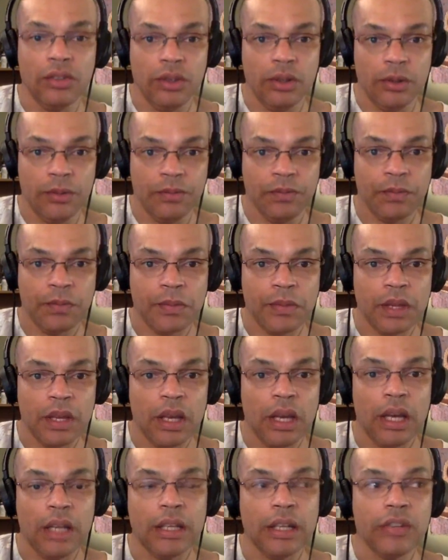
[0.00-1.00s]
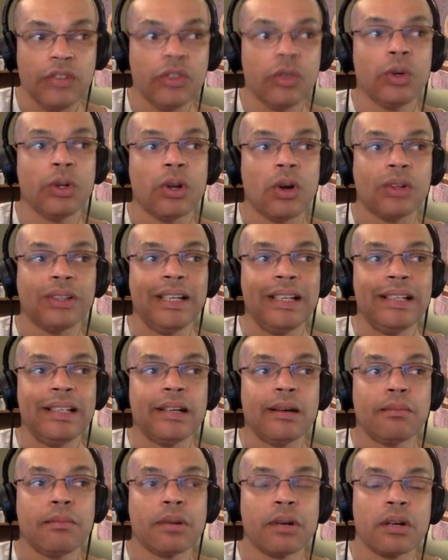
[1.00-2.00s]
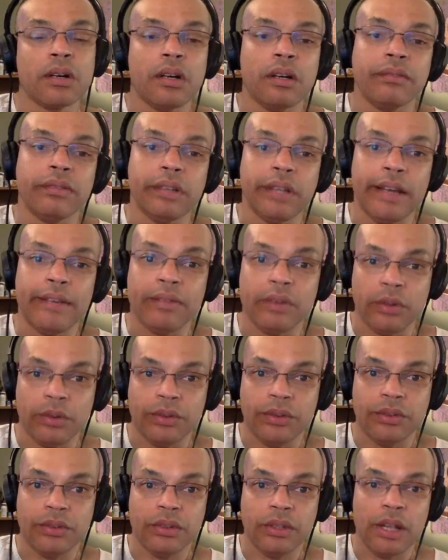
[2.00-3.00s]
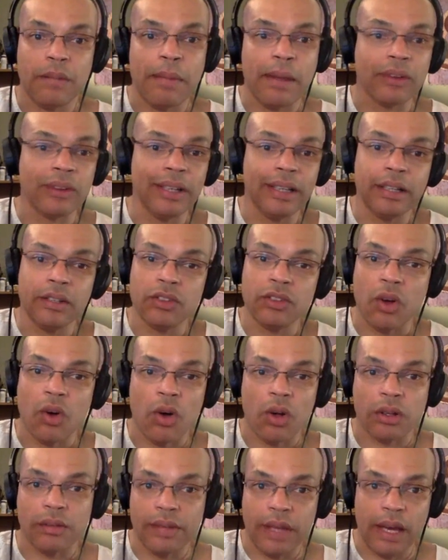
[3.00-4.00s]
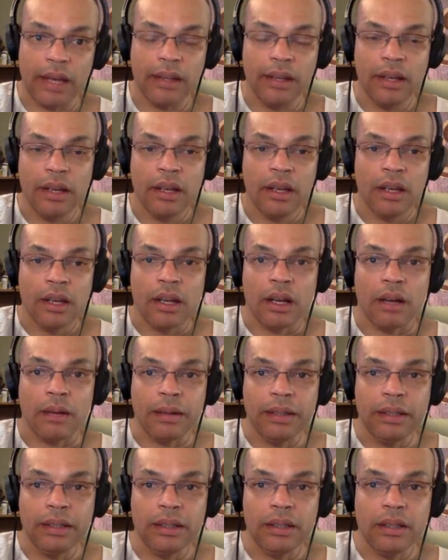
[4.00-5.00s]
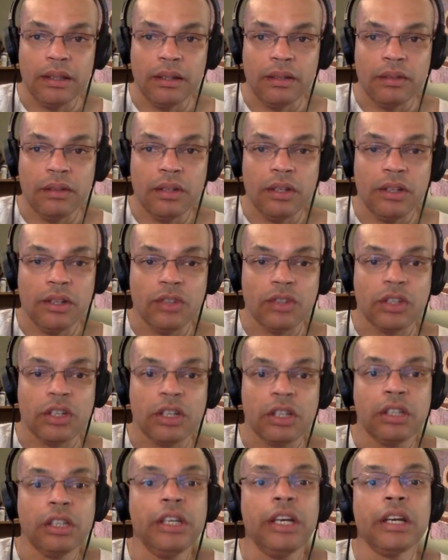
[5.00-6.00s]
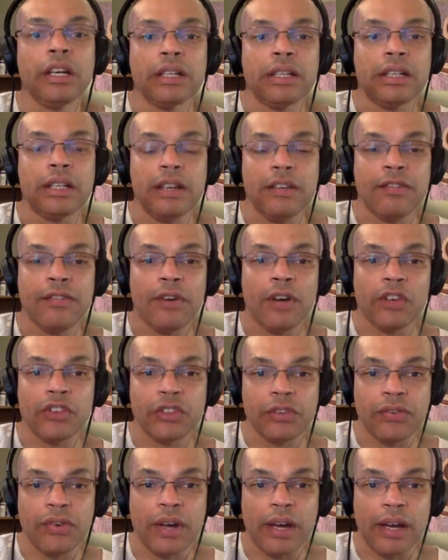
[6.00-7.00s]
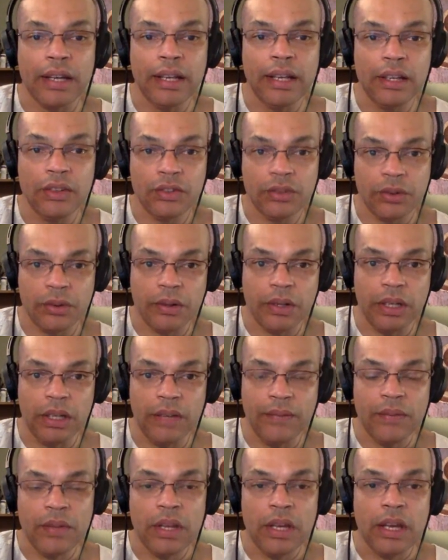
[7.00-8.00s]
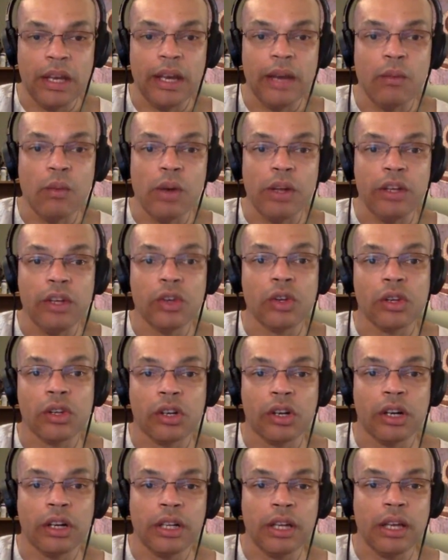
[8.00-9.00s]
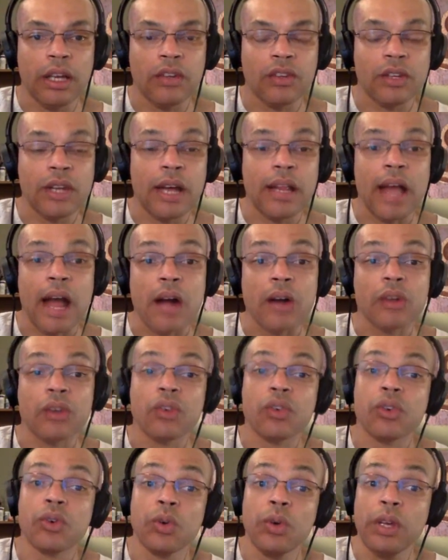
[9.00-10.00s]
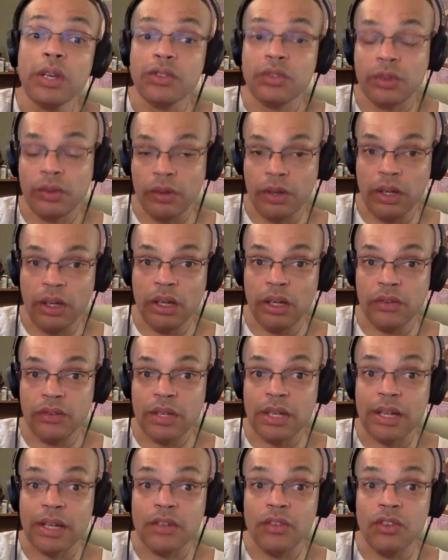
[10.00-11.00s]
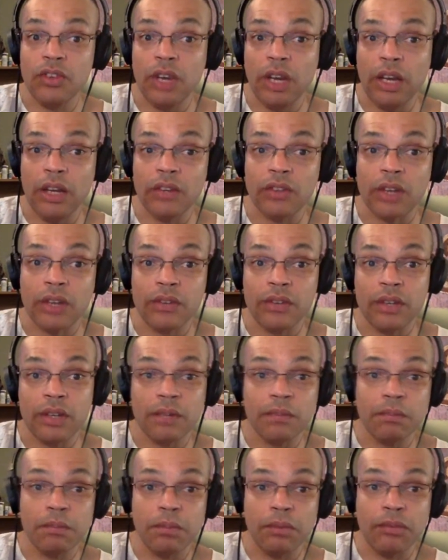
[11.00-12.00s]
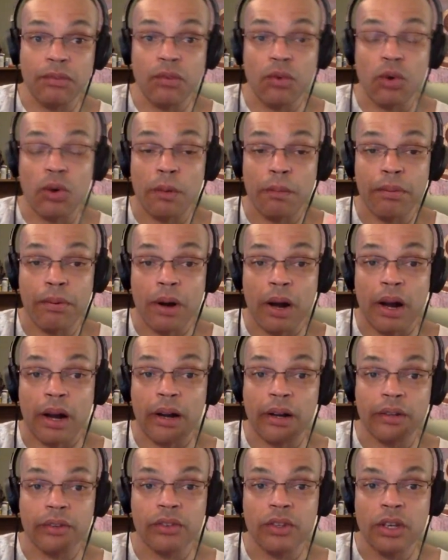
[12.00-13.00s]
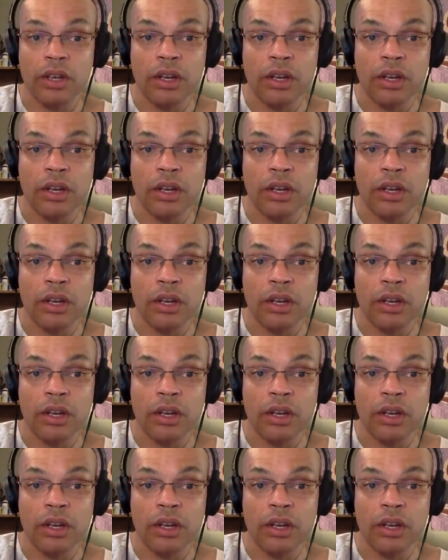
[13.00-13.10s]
you. And they do it on a number of levels. And I'm not going to get into all of that. I mean, it's clear that they falsify history. And what you're learning is not our true history, because that has changed. I said before, prior,